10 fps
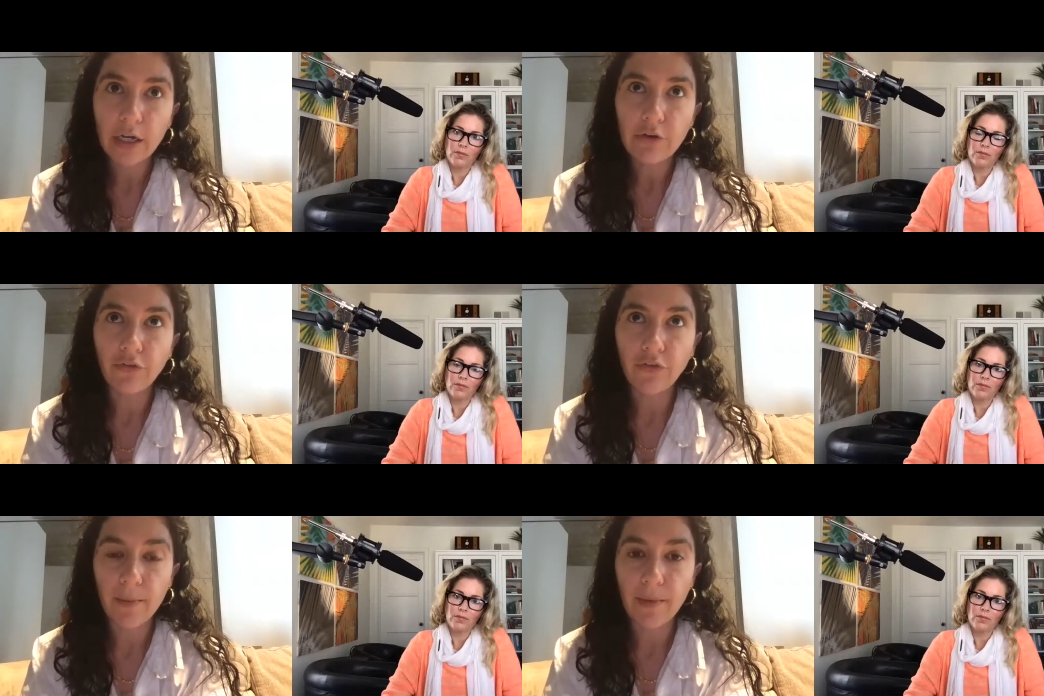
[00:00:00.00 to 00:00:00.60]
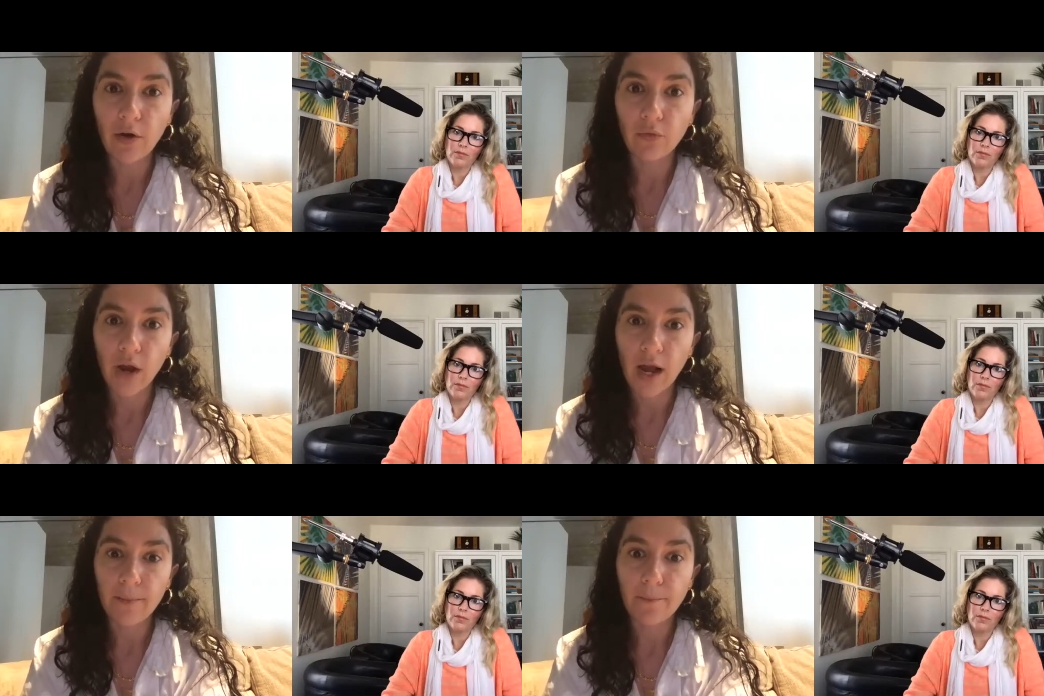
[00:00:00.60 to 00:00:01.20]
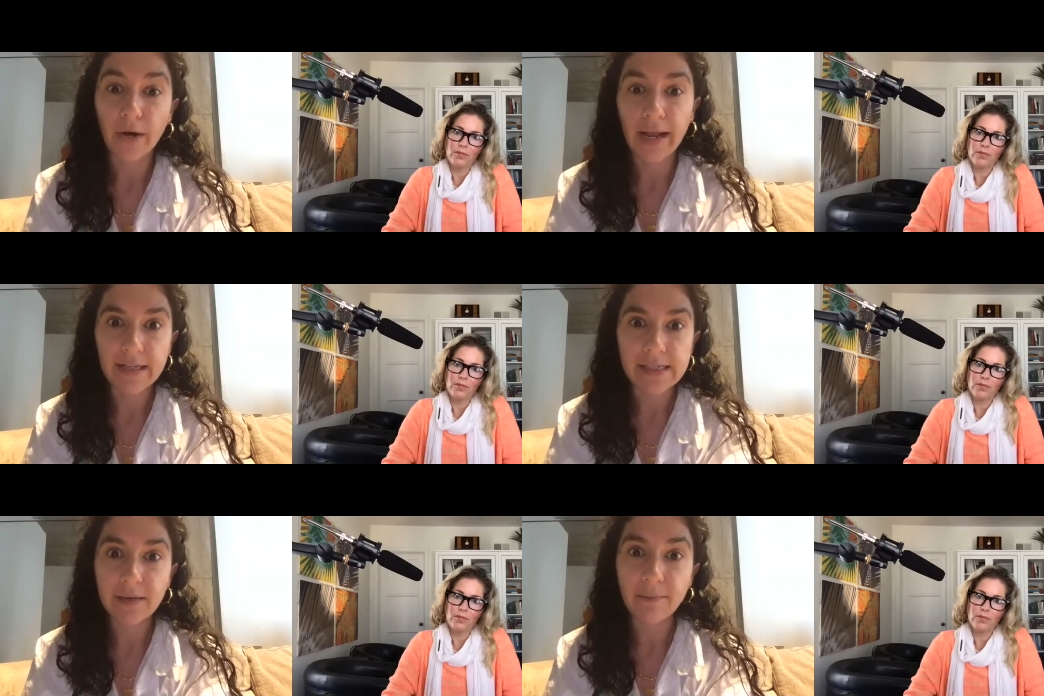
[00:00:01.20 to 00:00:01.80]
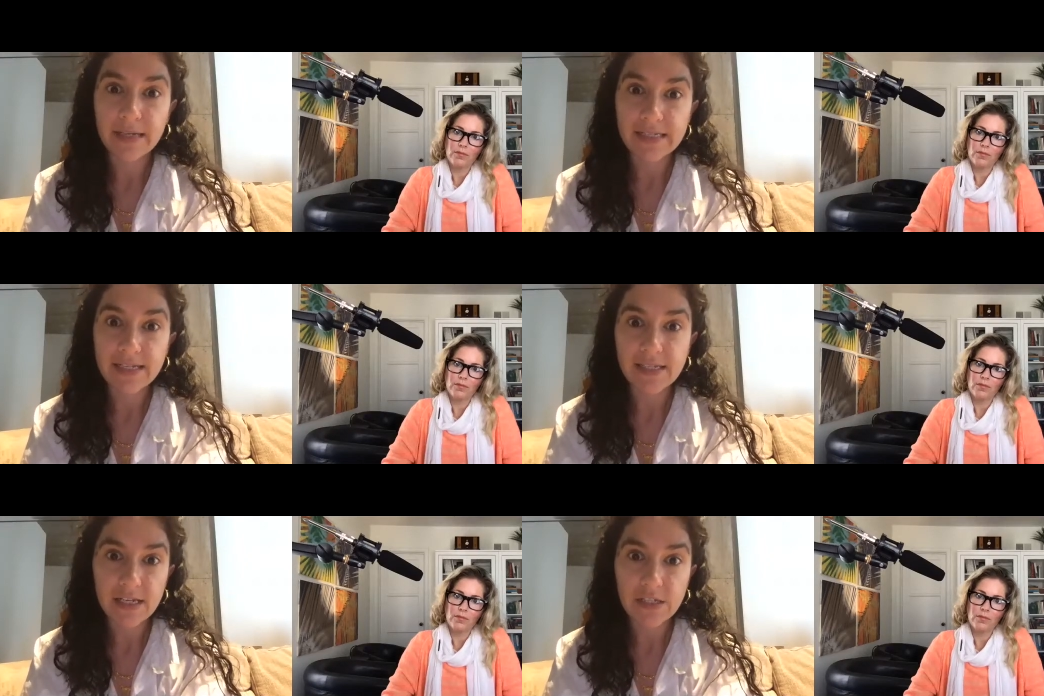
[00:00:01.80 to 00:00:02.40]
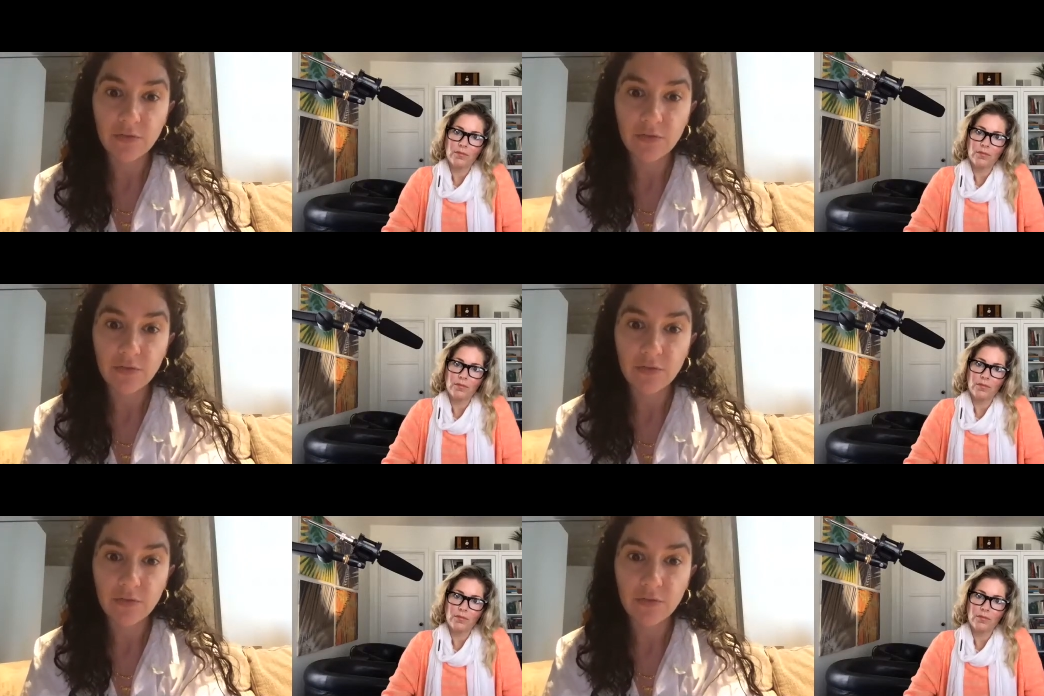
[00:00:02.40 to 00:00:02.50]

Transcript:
Speaker 1: female-run brands and businesses